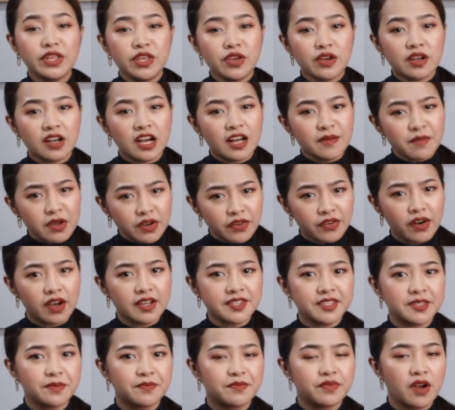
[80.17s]
you come
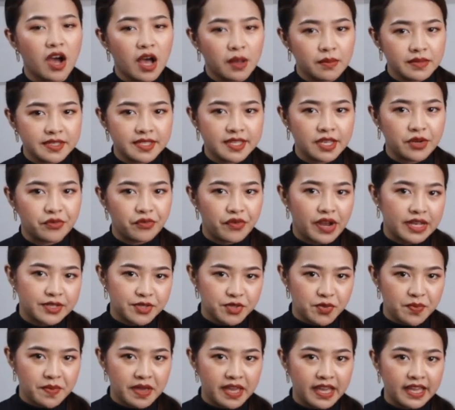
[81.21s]
across a promising
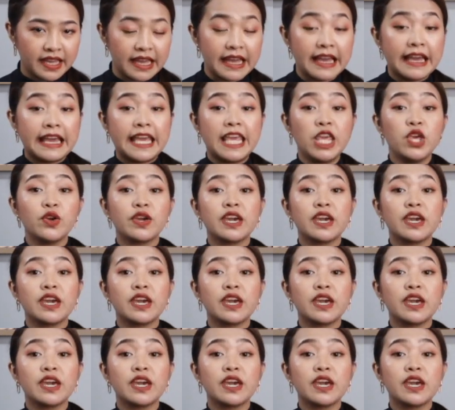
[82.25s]
resume, you